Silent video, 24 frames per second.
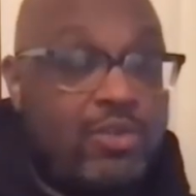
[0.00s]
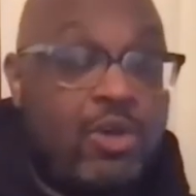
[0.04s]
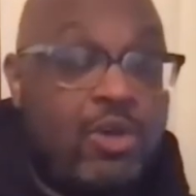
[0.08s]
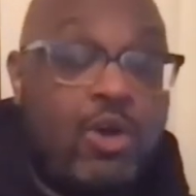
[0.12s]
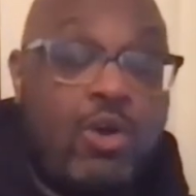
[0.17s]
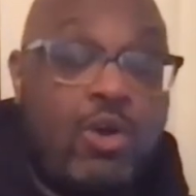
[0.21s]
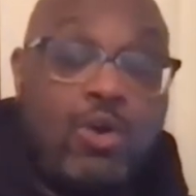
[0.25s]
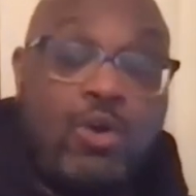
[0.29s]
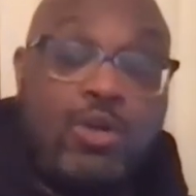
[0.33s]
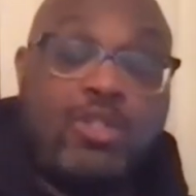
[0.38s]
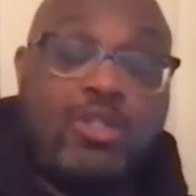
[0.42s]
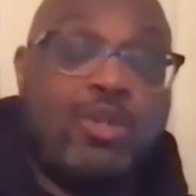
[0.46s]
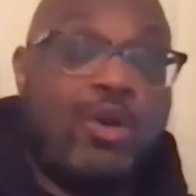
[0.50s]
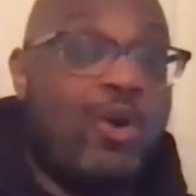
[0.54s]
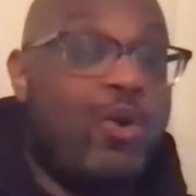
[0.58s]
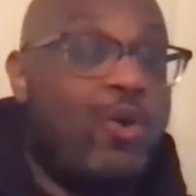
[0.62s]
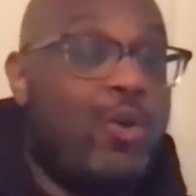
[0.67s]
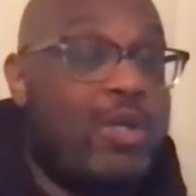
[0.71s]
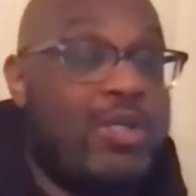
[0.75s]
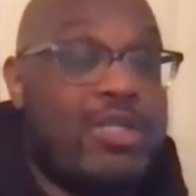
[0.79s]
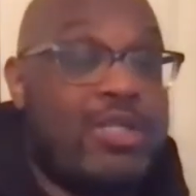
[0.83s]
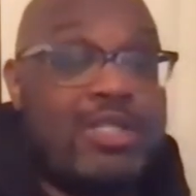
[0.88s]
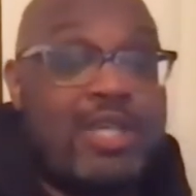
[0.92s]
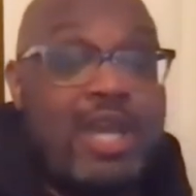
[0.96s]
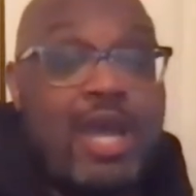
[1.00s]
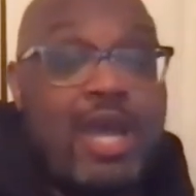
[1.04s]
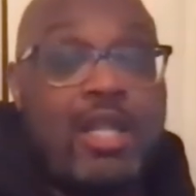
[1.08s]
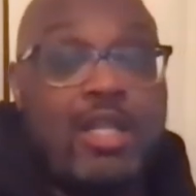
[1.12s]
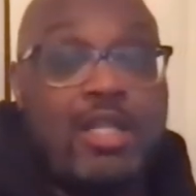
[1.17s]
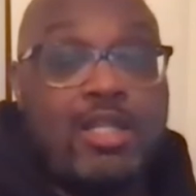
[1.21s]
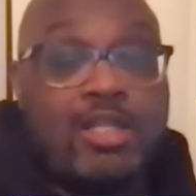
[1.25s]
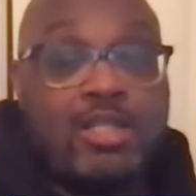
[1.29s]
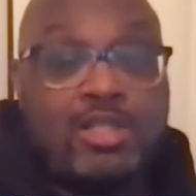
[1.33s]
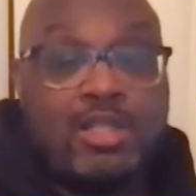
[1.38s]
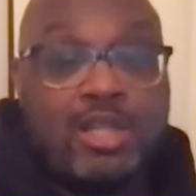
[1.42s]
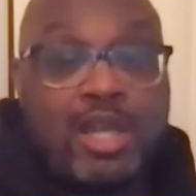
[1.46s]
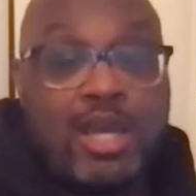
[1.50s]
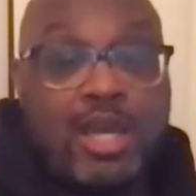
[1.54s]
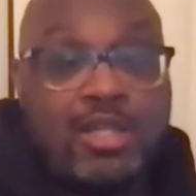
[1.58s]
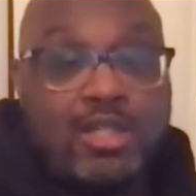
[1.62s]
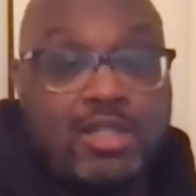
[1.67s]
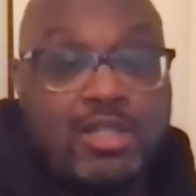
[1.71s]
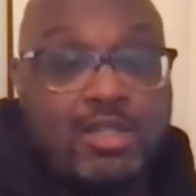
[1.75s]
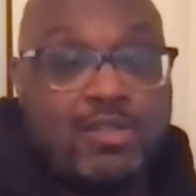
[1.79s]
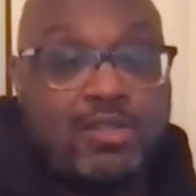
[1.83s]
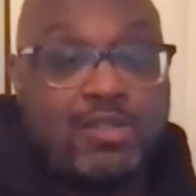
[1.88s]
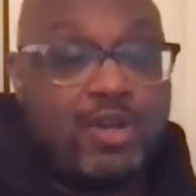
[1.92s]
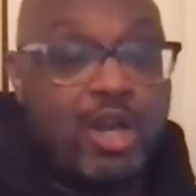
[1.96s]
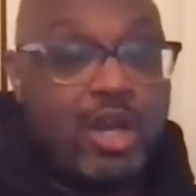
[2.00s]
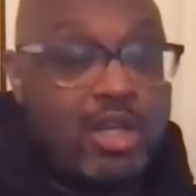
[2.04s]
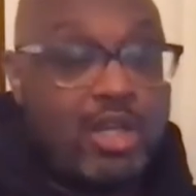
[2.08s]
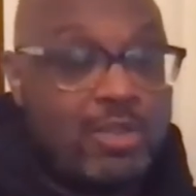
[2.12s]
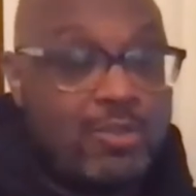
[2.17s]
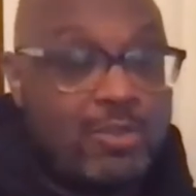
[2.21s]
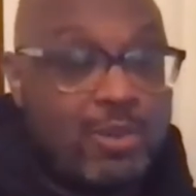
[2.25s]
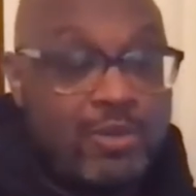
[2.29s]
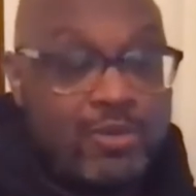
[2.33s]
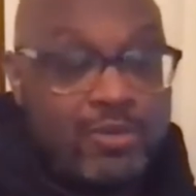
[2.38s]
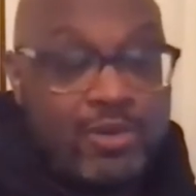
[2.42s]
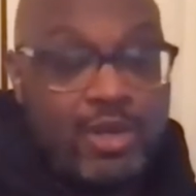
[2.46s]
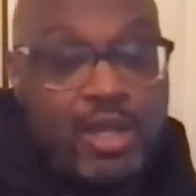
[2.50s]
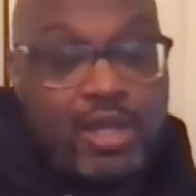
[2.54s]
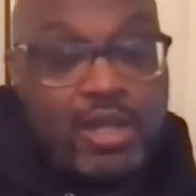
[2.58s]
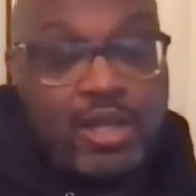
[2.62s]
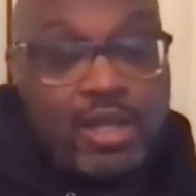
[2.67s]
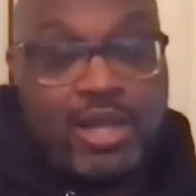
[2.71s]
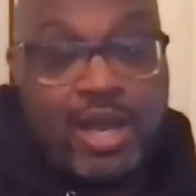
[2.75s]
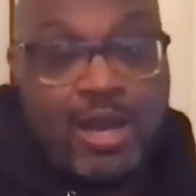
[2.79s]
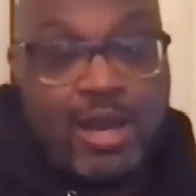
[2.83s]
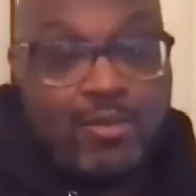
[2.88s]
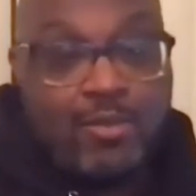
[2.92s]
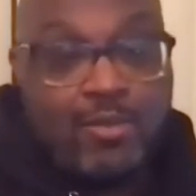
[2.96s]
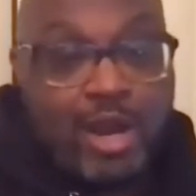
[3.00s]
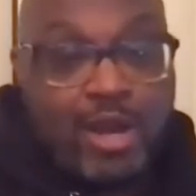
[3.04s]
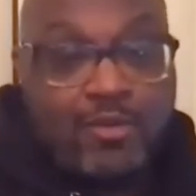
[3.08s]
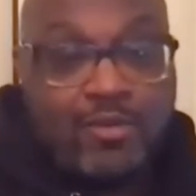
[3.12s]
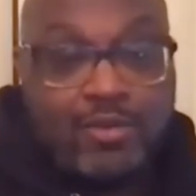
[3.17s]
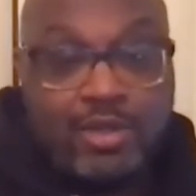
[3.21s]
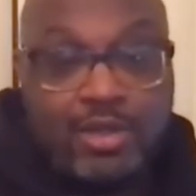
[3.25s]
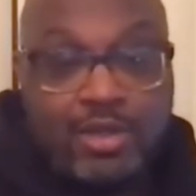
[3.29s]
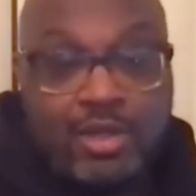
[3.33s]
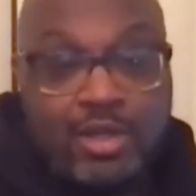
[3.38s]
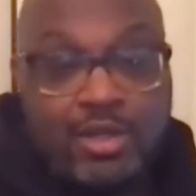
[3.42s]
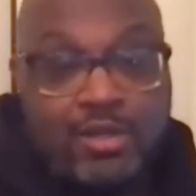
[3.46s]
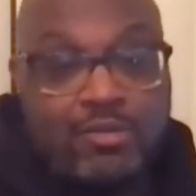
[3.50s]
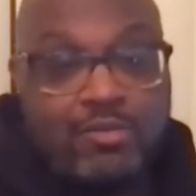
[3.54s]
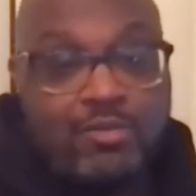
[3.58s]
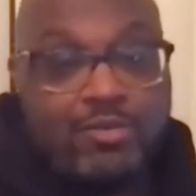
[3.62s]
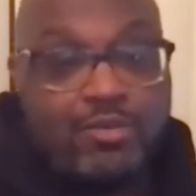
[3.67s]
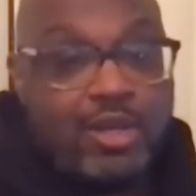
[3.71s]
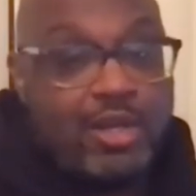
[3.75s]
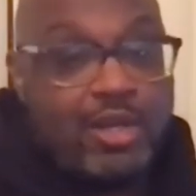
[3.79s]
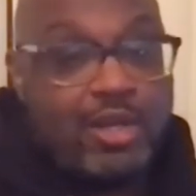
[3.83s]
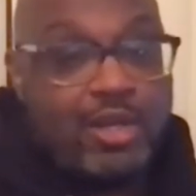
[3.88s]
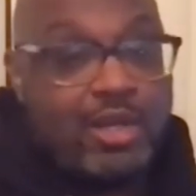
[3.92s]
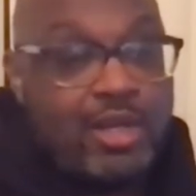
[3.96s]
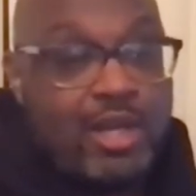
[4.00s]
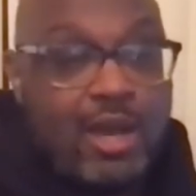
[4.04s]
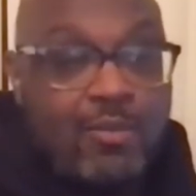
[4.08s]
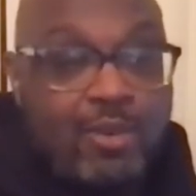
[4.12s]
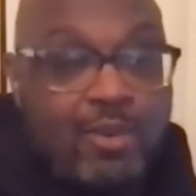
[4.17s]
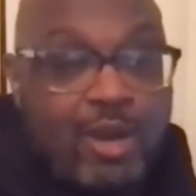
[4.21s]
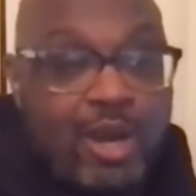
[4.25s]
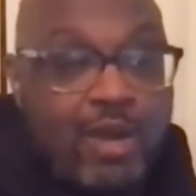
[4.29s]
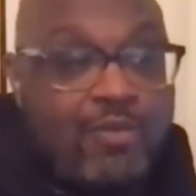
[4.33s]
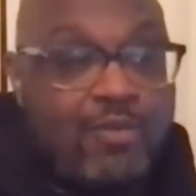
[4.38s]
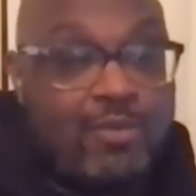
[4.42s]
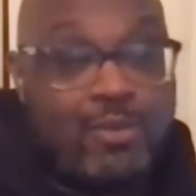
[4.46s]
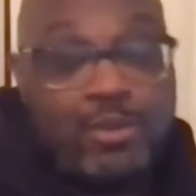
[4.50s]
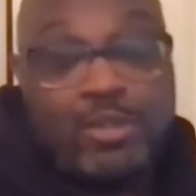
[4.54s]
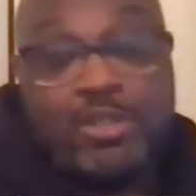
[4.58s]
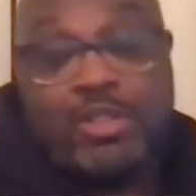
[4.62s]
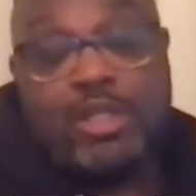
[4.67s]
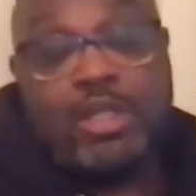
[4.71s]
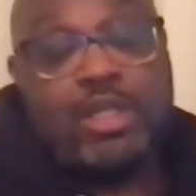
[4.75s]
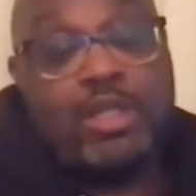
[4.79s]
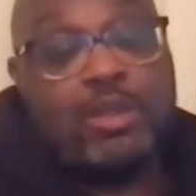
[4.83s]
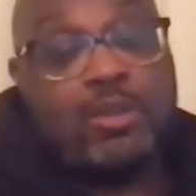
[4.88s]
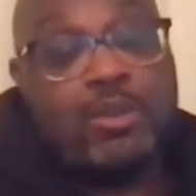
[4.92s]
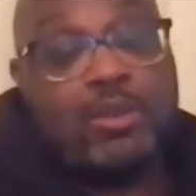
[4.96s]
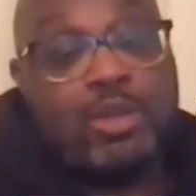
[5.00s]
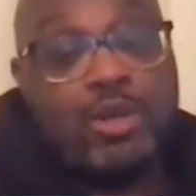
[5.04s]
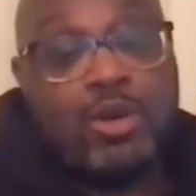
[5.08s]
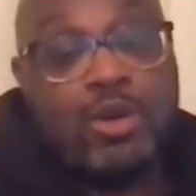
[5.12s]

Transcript: always always a challenge not just for us but for any nonprofit and for any nonprofit particularly with